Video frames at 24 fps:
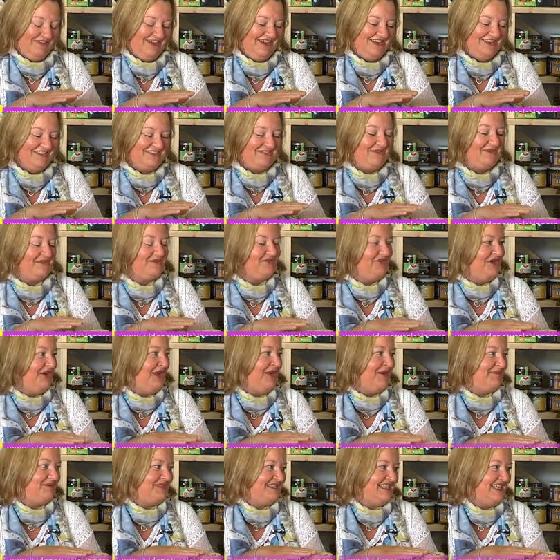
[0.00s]
And so I was really
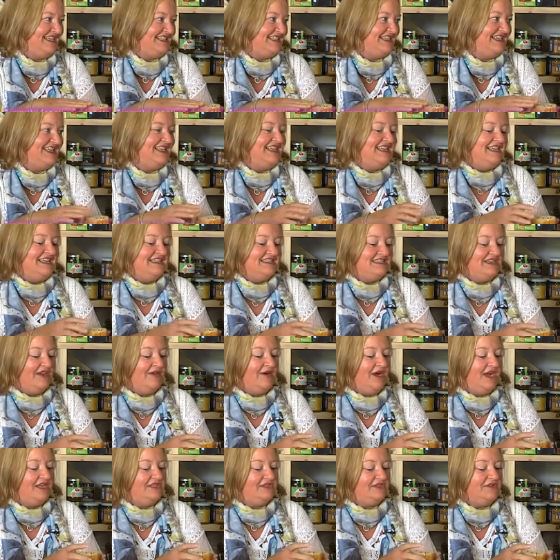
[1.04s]
upset. So
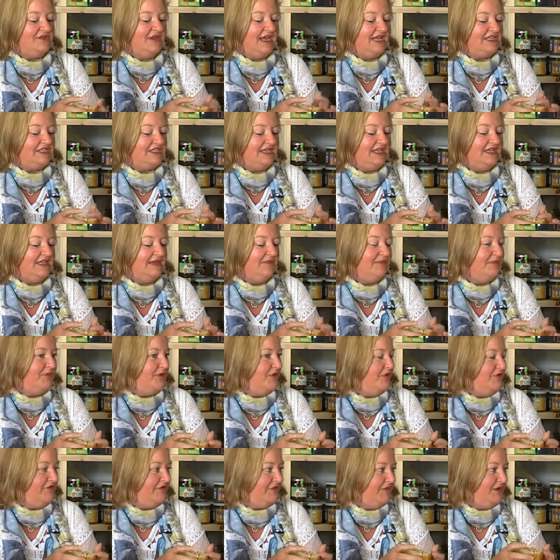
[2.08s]
I do actually
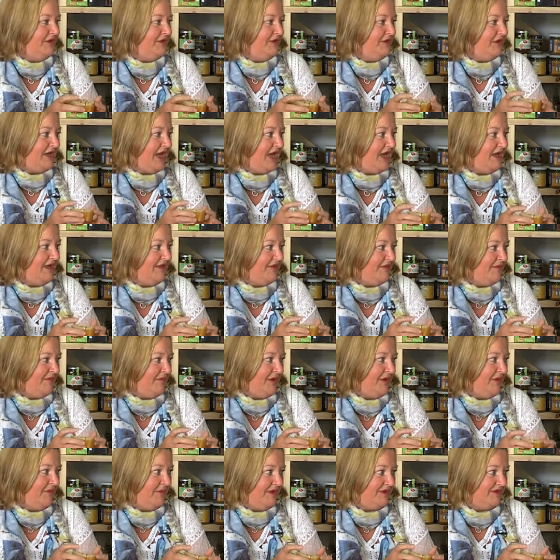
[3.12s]
import from the UK at the
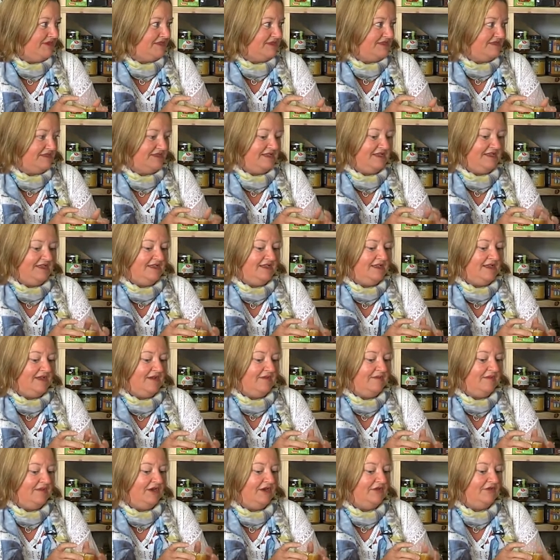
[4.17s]
moment the
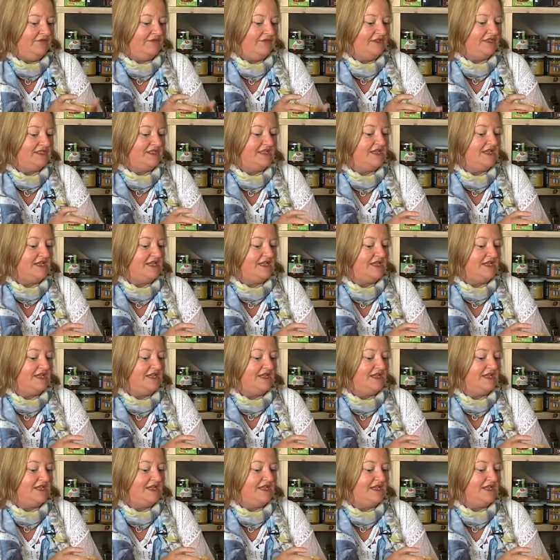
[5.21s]
um, loofahs.